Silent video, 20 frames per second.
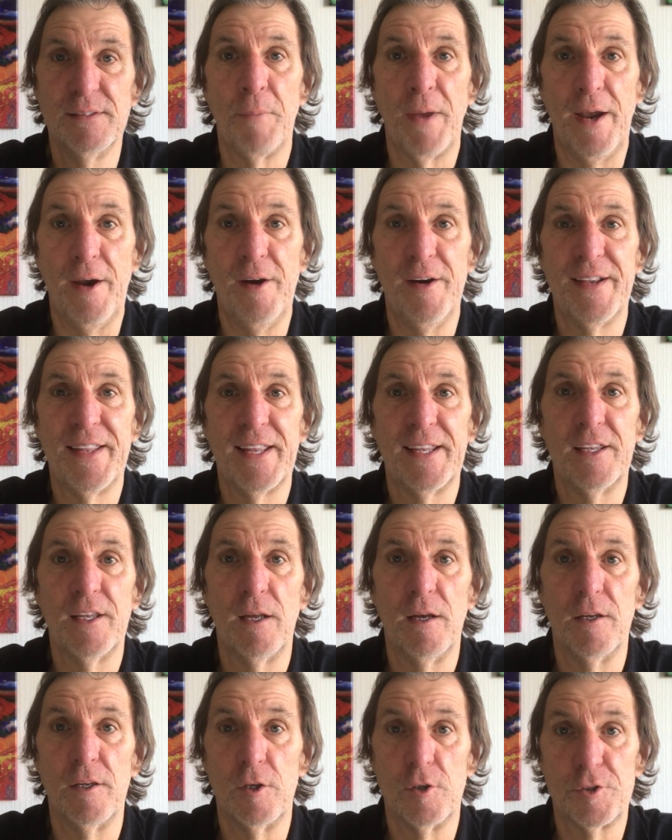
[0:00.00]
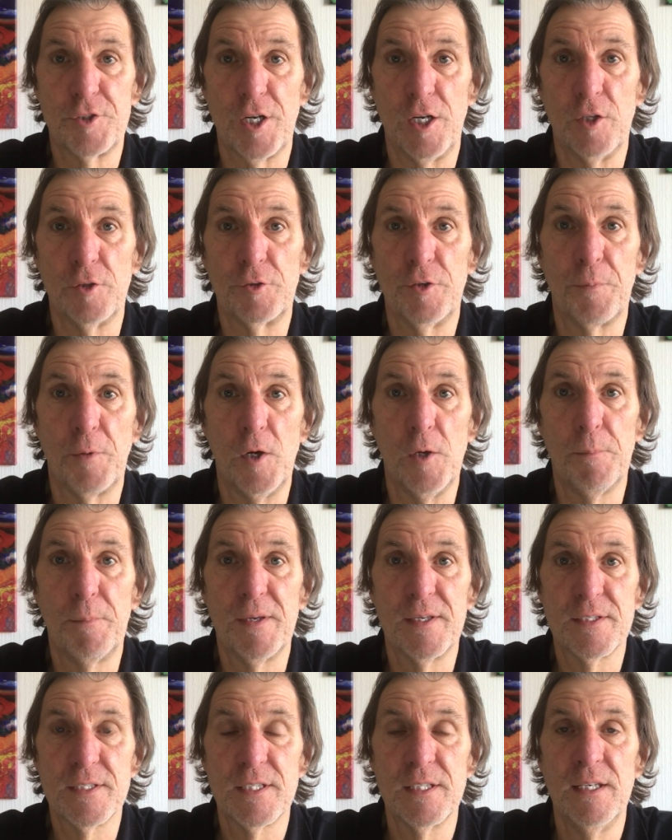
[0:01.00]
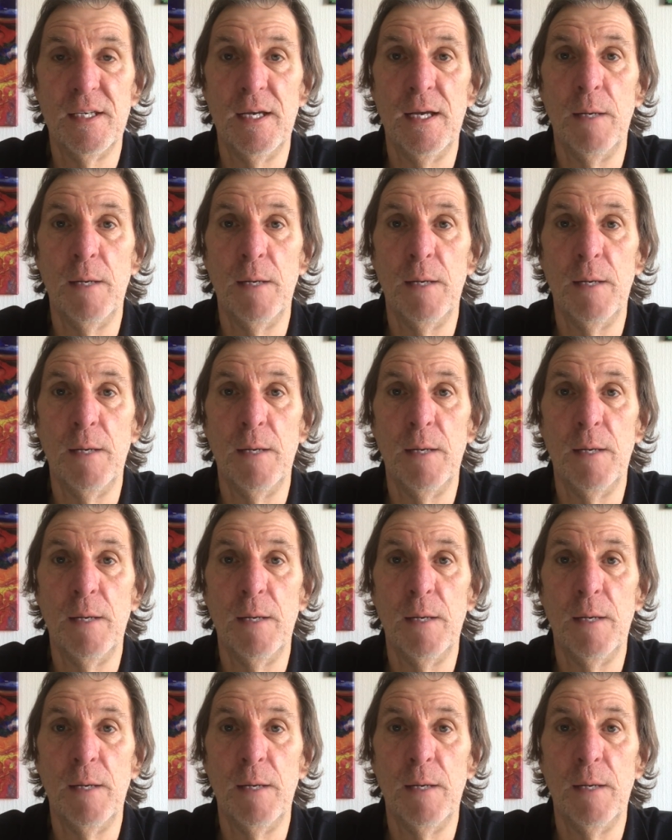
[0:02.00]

parenting your child's purpose,